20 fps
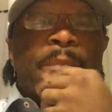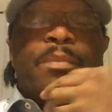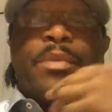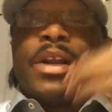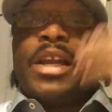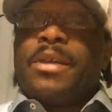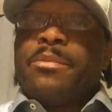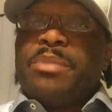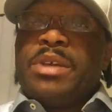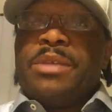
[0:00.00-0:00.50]

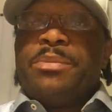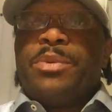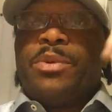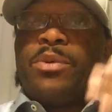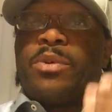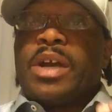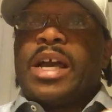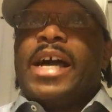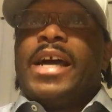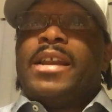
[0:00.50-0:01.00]
bringing
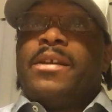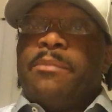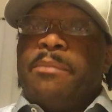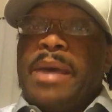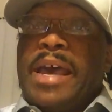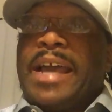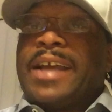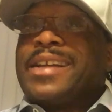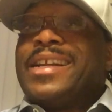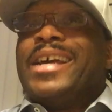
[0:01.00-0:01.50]
people kind of
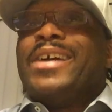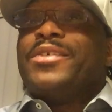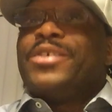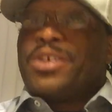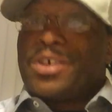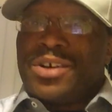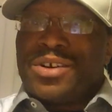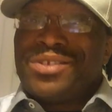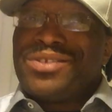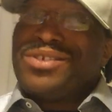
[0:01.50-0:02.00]
back down
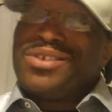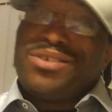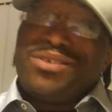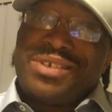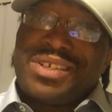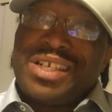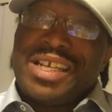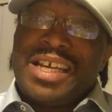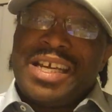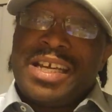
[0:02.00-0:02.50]
to earth, so
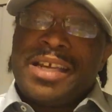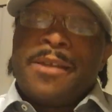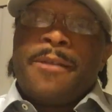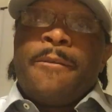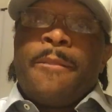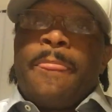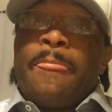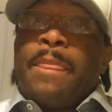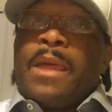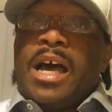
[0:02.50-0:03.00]
to say.
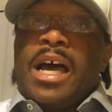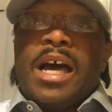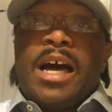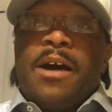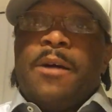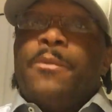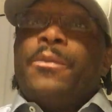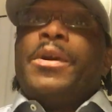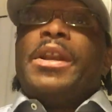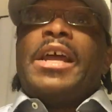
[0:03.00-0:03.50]

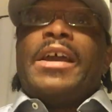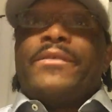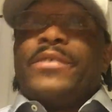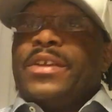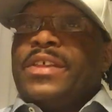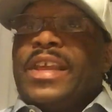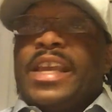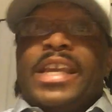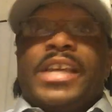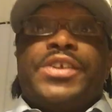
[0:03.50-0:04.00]
When
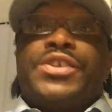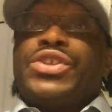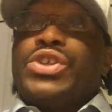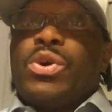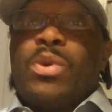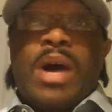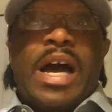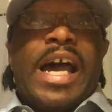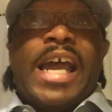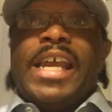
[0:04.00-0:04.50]
everything is
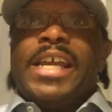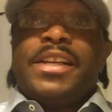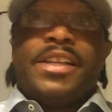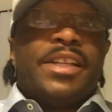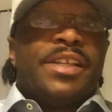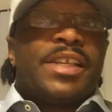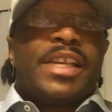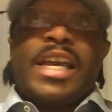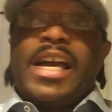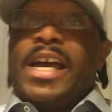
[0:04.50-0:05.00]
so heightened,
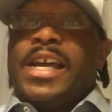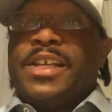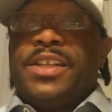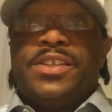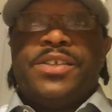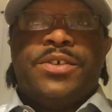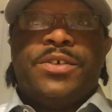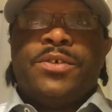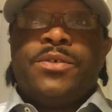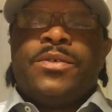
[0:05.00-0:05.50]
it's kind
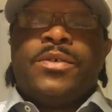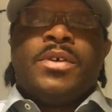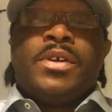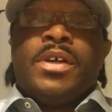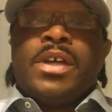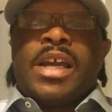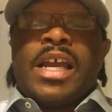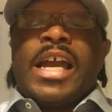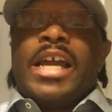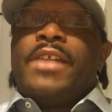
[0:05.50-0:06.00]

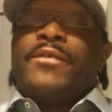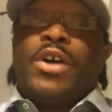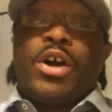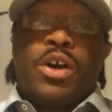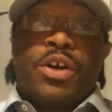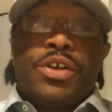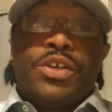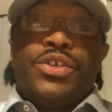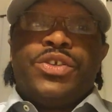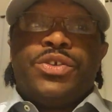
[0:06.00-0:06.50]
of
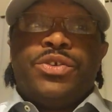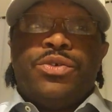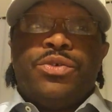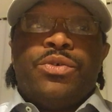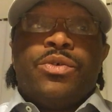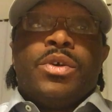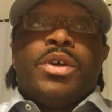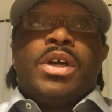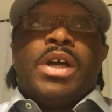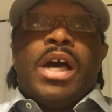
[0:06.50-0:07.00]
hard
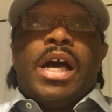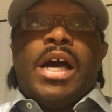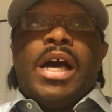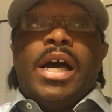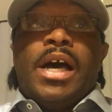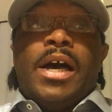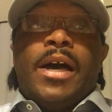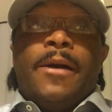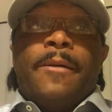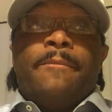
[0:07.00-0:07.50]
to
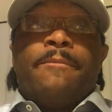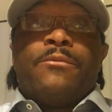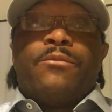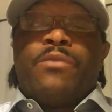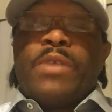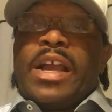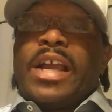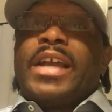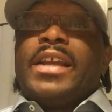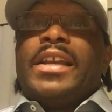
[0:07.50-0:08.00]

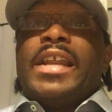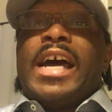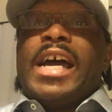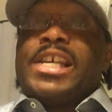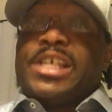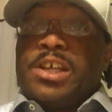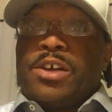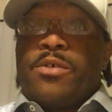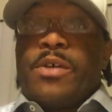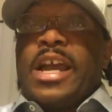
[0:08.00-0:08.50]

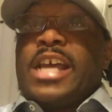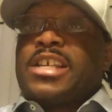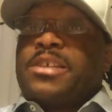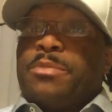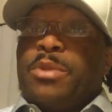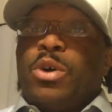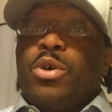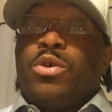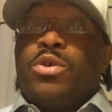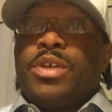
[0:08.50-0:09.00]
recognize and
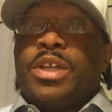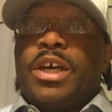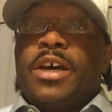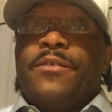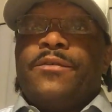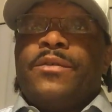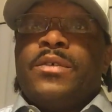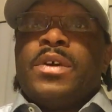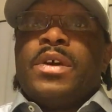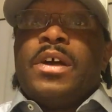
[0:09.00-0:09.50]
grasp hold
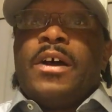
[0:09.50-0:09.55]
of